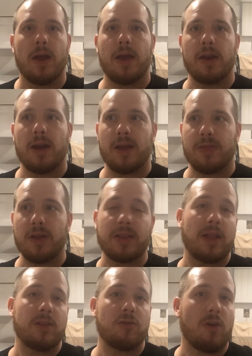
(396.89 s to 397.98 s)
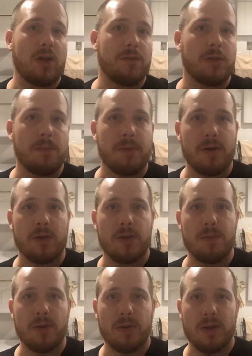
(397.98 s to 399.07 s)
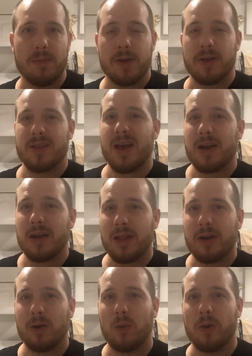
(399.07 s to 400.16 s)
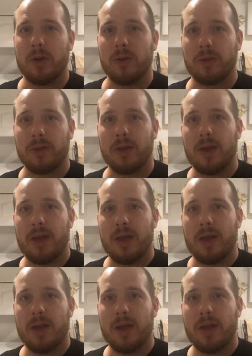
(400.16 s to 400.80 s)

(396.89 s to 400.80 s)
And I think that's great for the beard community because not a lot of oils